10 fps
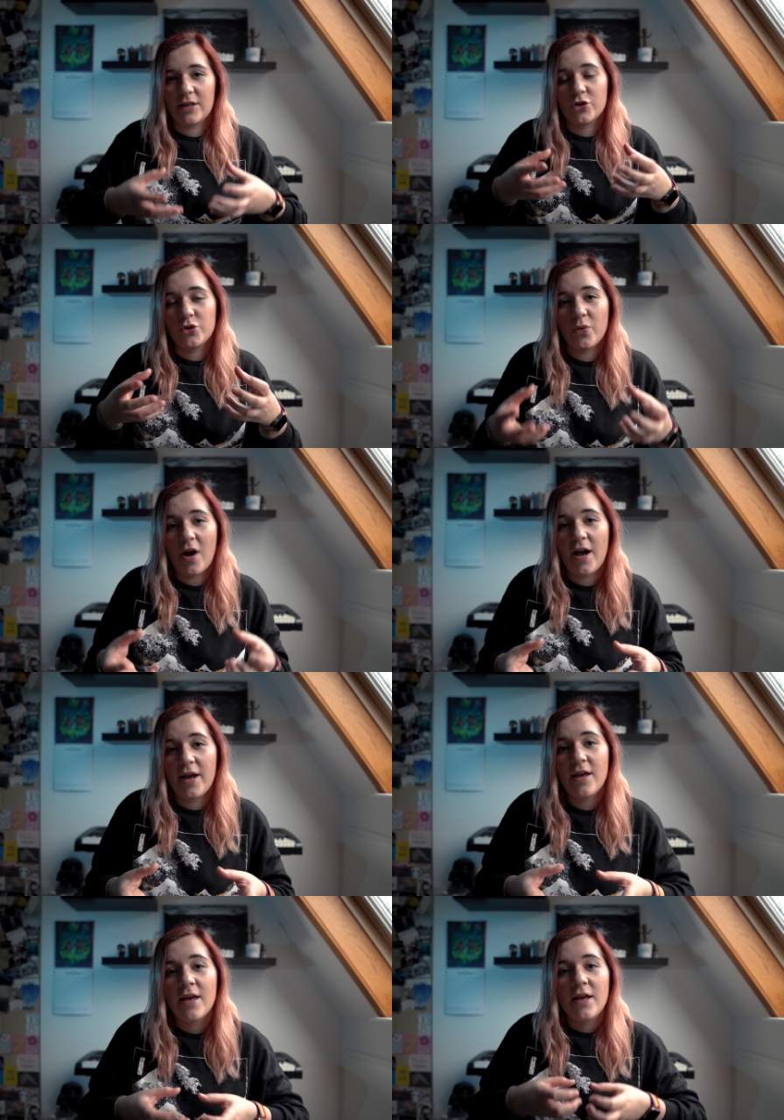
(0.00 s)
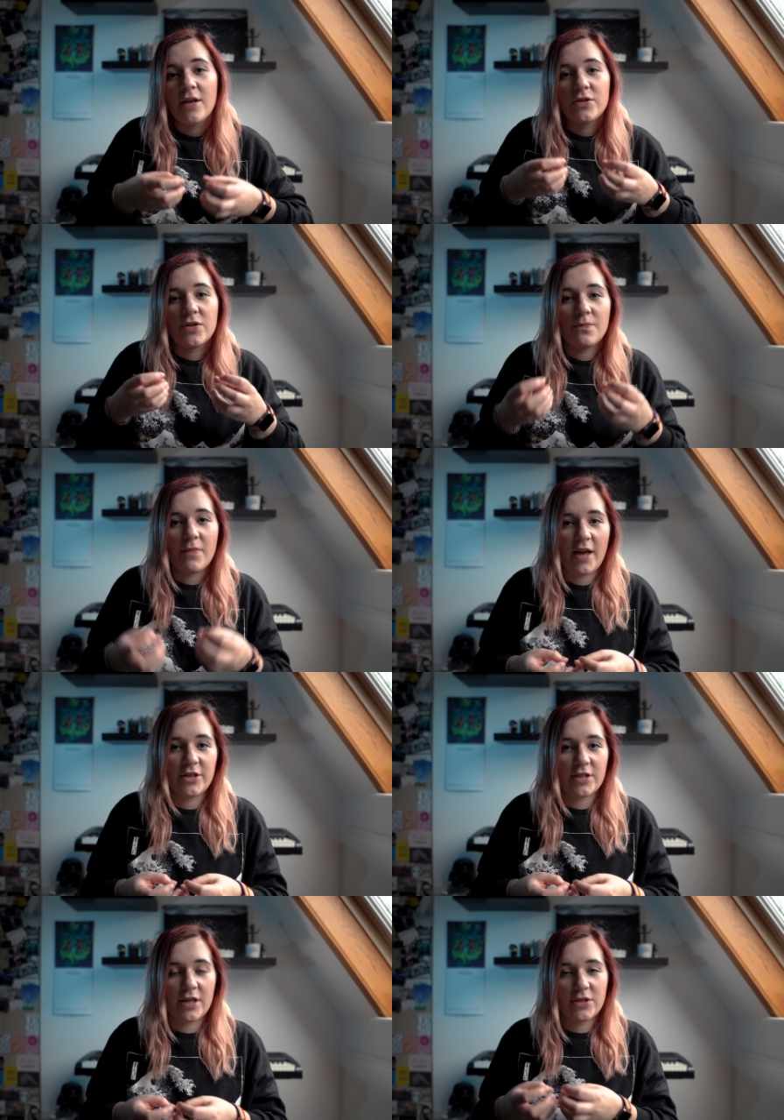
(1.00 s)
And try to
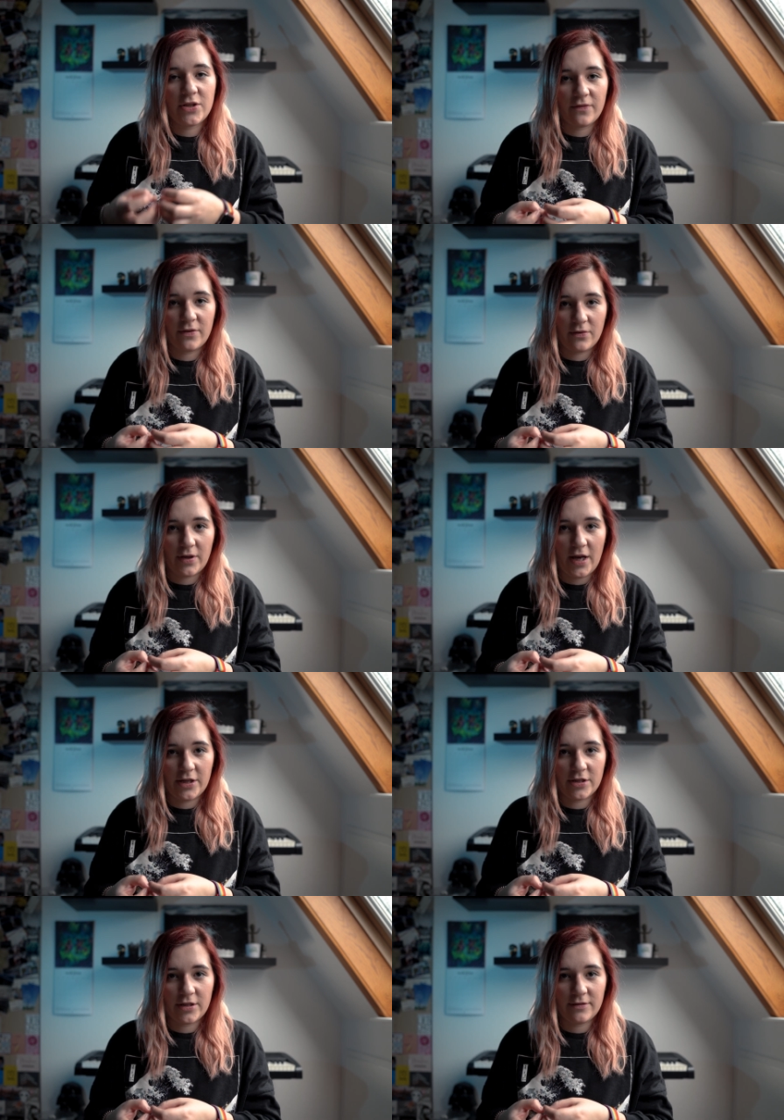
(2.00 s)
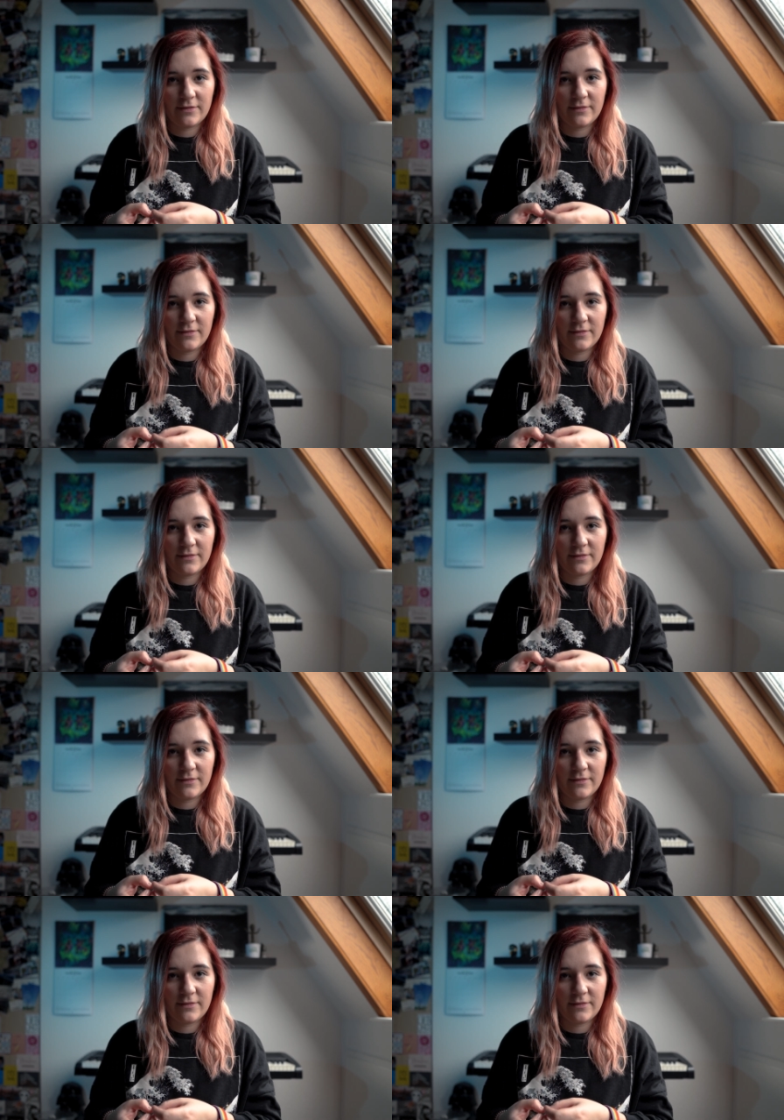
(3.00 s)
match that to the location.